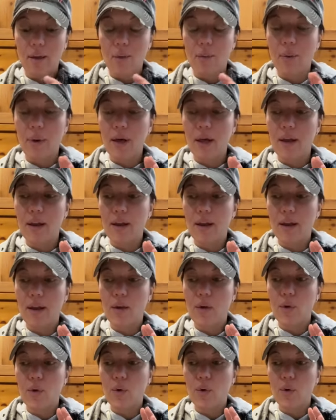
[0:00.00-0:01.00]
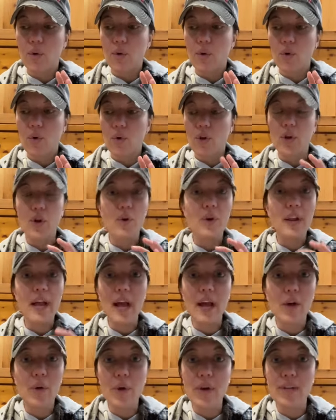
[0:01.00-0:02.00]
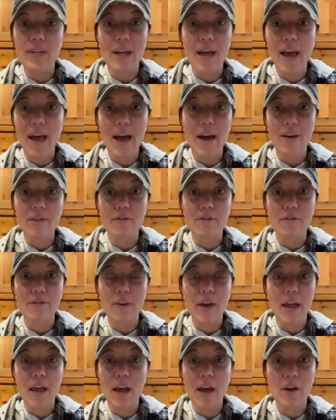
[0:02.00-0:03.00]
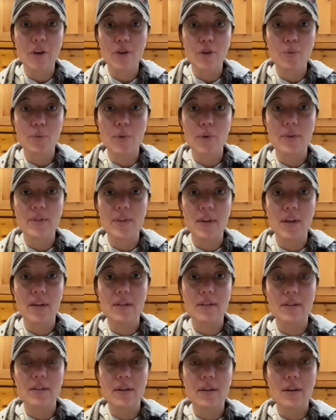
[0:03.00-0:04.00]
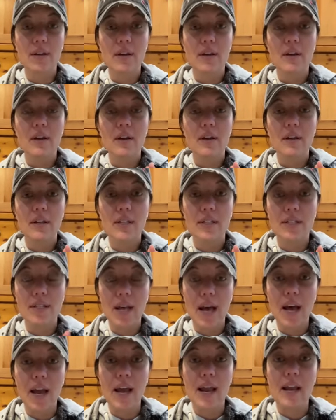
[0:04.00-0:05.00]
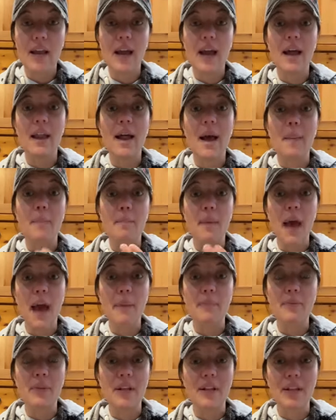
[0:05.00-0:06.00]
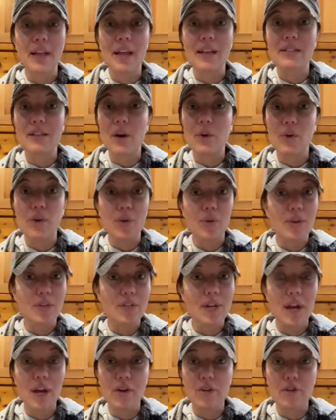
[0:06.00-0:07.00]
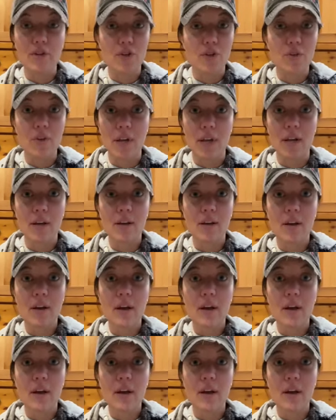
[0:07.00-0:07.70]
But you're not going to have a 100% sign and a map that lays out your entire journey.